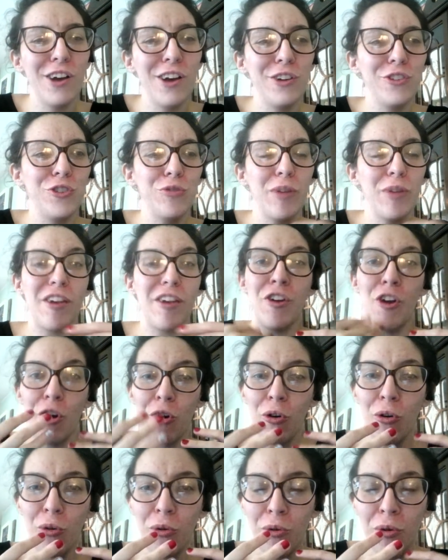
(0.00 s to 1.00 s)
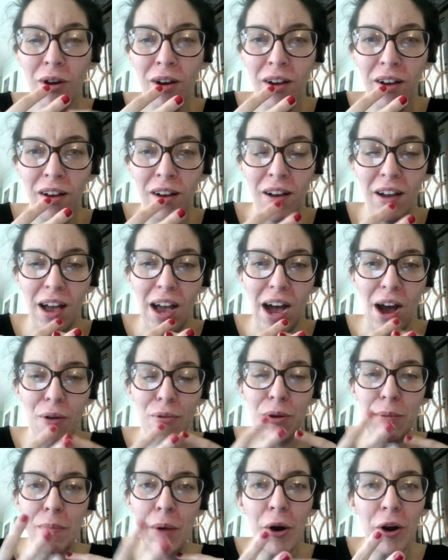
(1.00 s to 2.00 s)
Do I know how
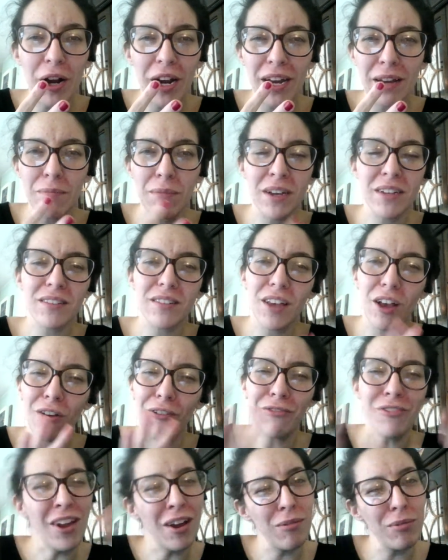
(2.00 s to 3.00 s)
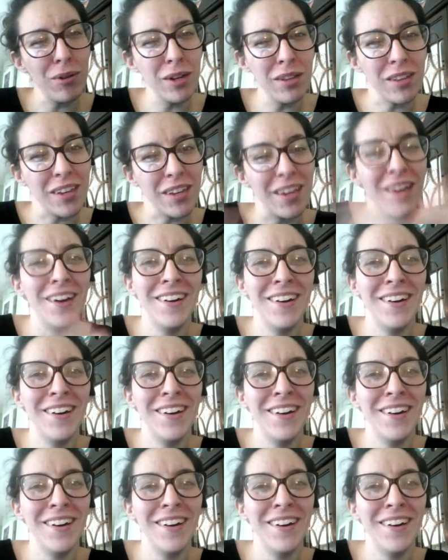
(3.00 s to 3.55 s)
to market myself? Not really.